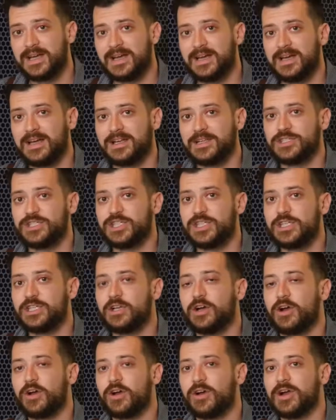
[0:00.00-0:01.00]
uh,
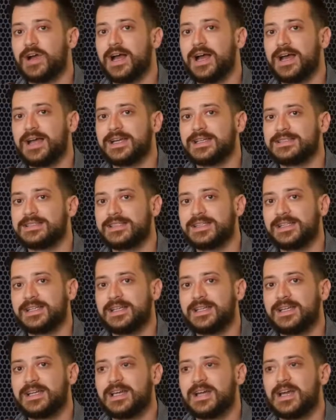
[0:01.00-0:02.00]
G R I
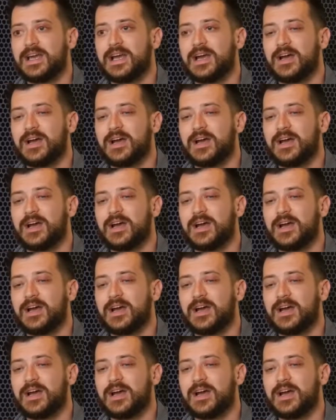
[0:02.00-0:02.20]
T.